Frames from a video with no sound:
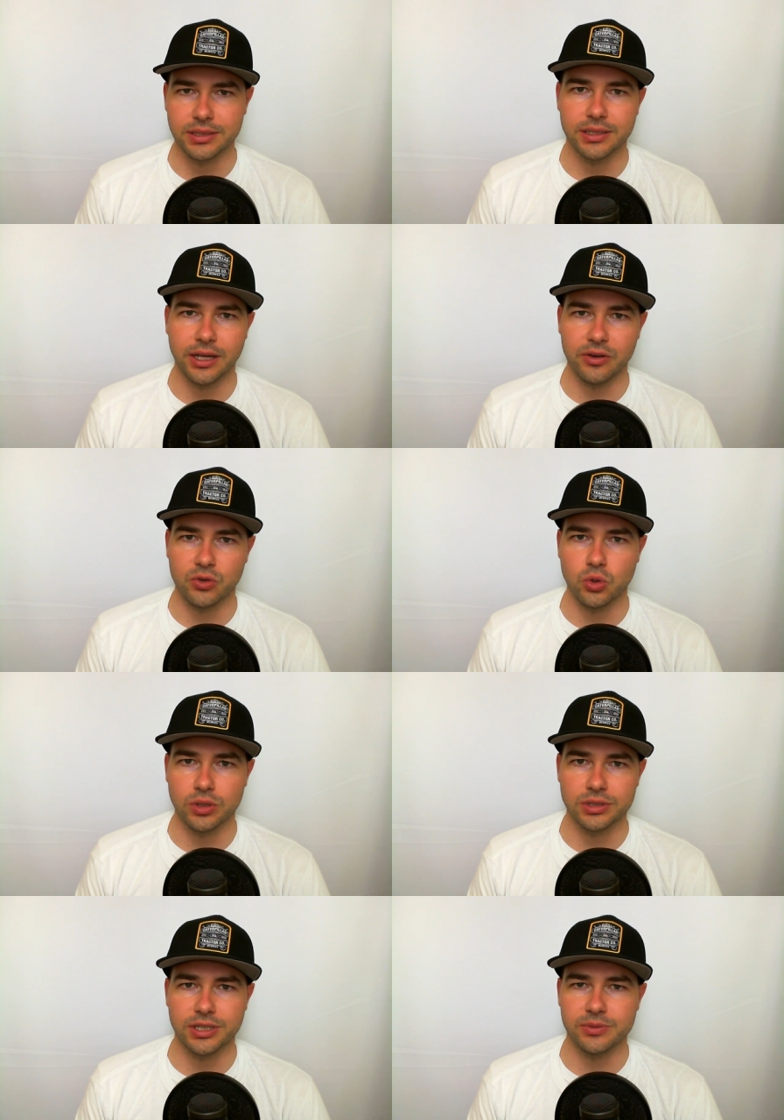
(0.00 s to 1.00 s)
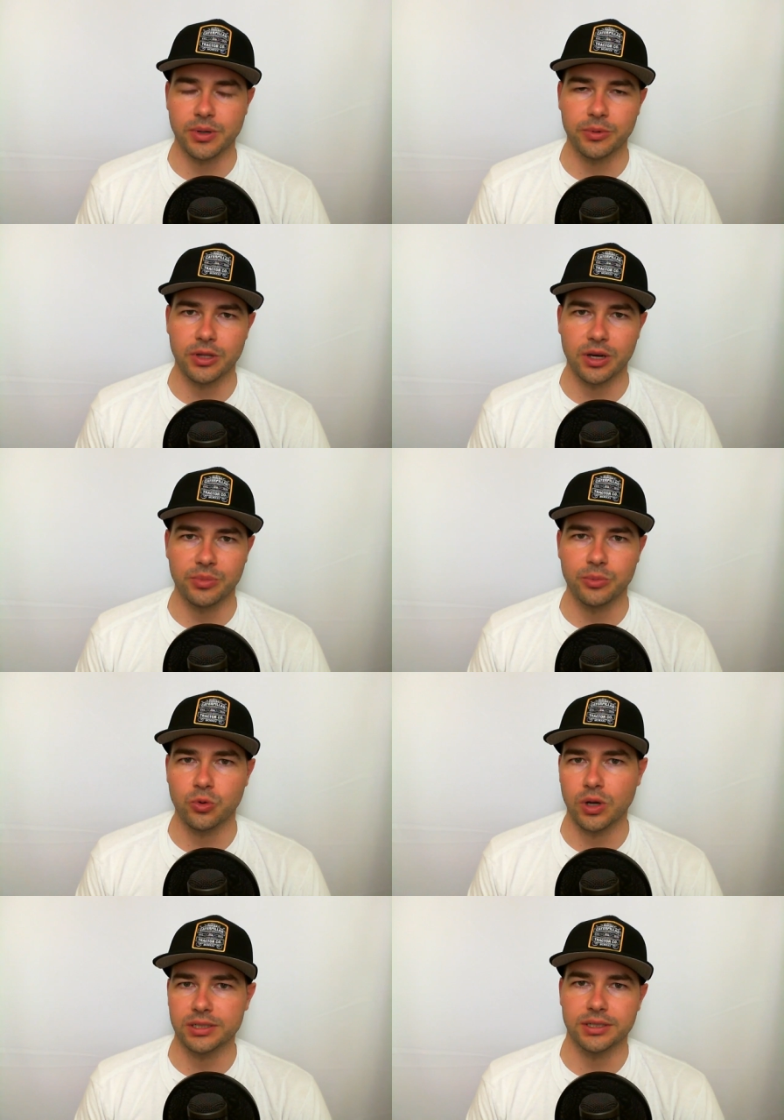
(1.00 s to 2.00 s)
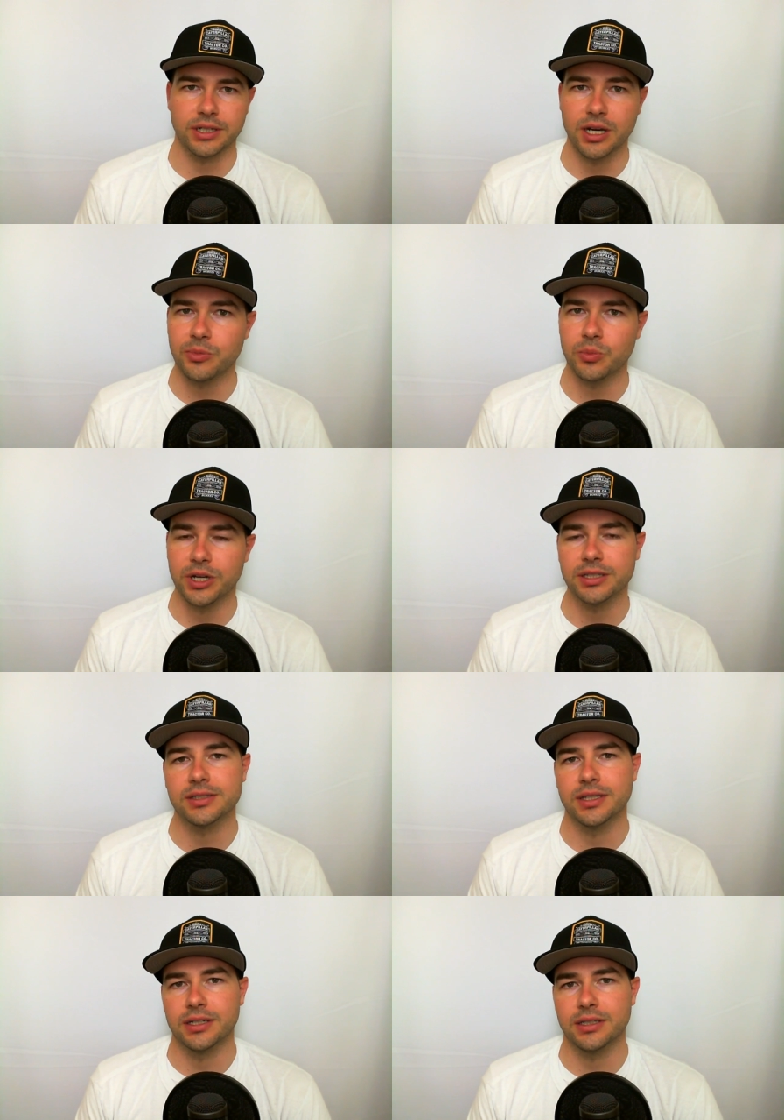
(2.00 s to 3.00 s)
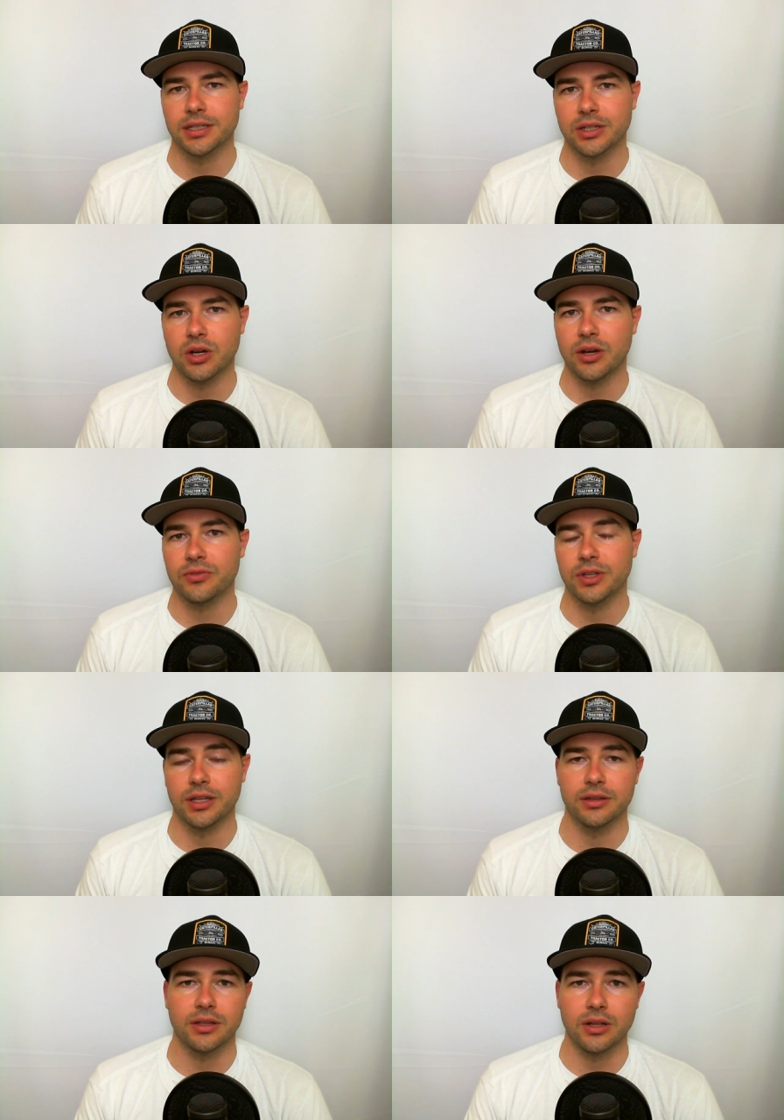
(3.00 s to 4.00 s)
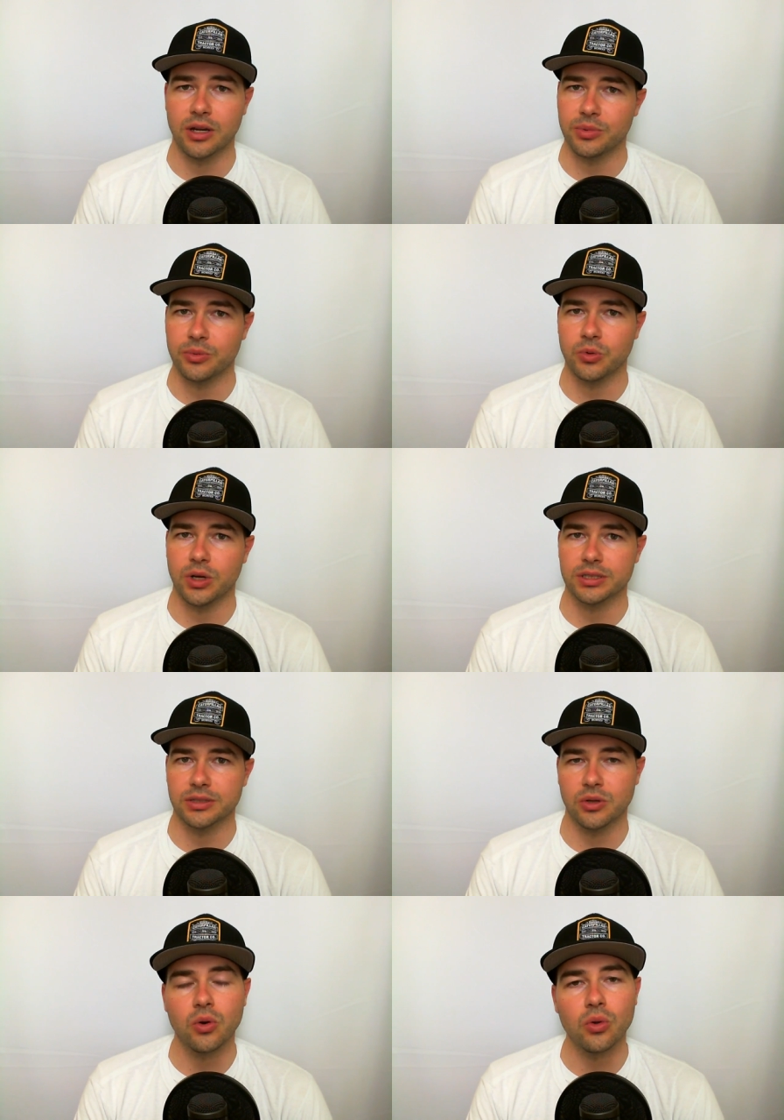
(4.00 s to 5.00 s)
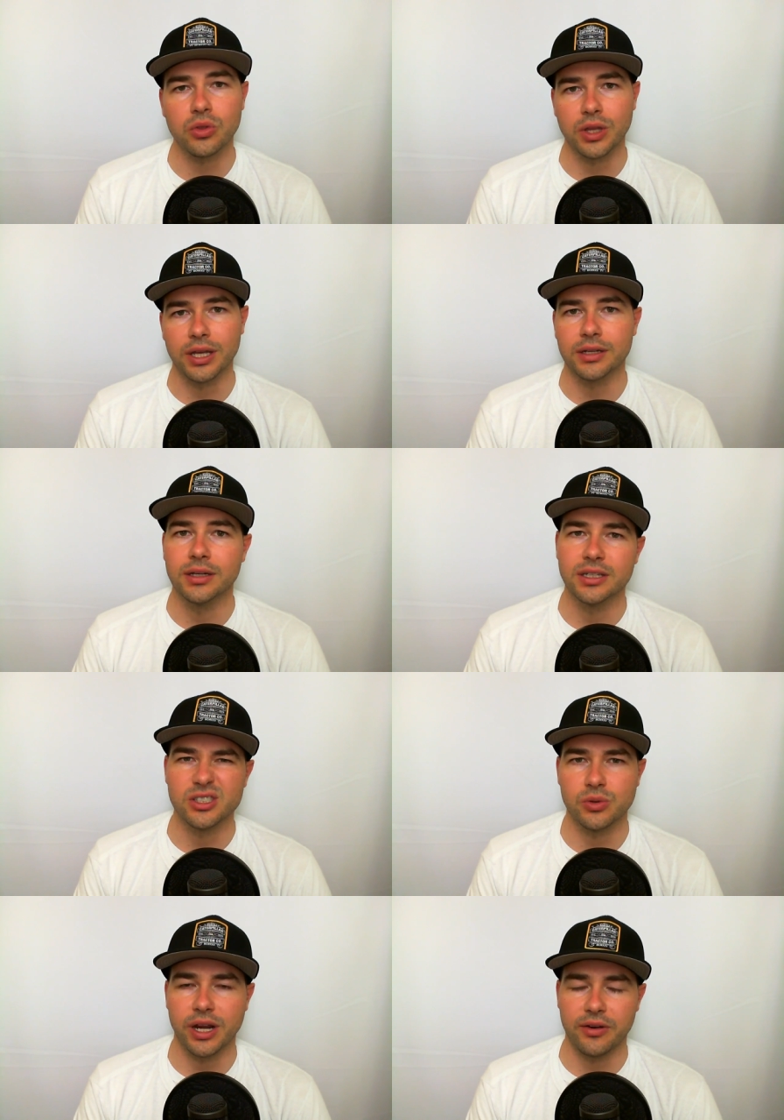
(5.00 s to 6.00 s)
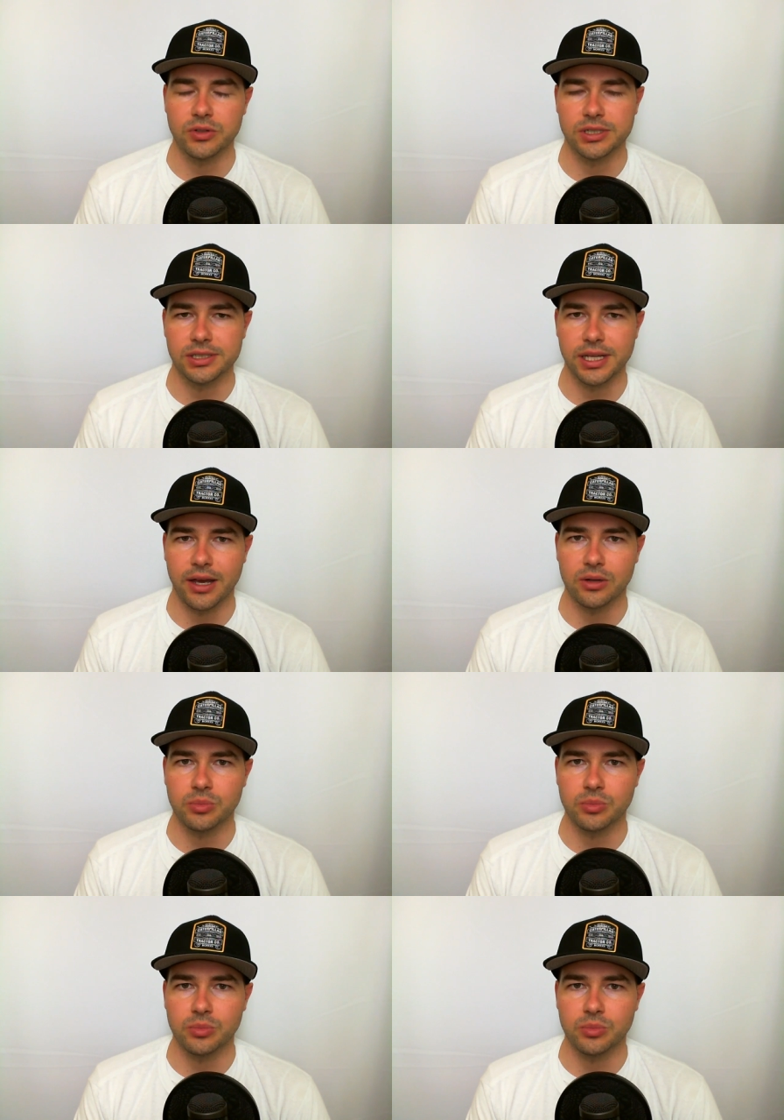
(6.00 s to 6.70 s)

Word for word: Now, of course, that's probably a lot of people watching a couple minutes and then clicking off, and then a lot of people watching the whole thing, so it averages out.